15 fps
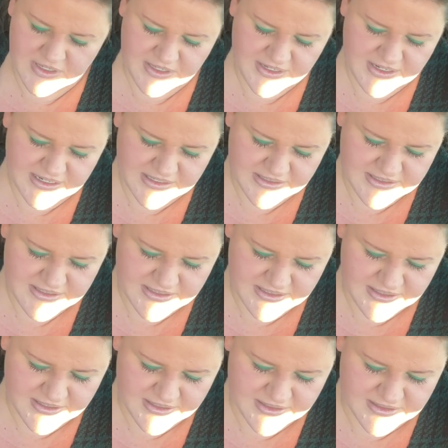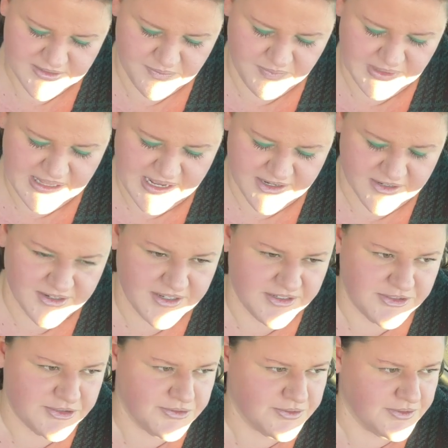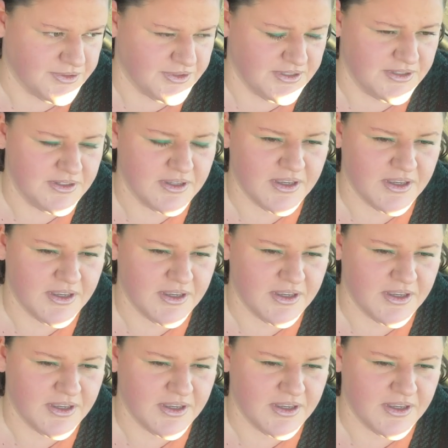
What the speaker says: Next is bladder control.